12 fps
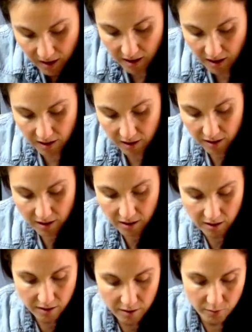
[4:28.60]
And
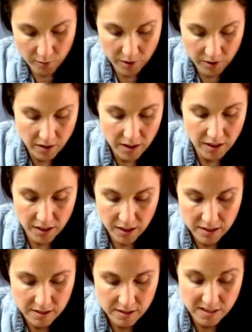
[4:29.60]
when cutting
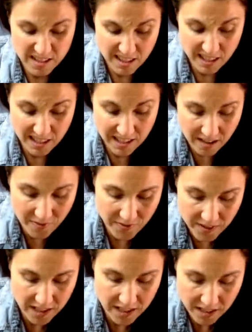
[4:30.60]
things this thin,
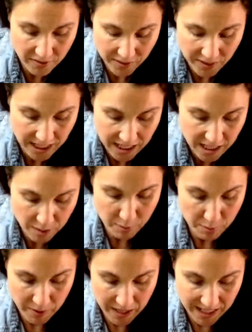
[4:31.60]
you definitely need to be
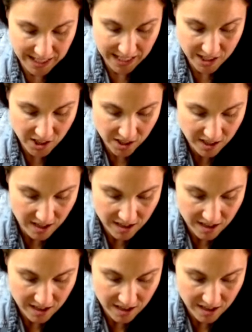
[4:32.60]
paying attention.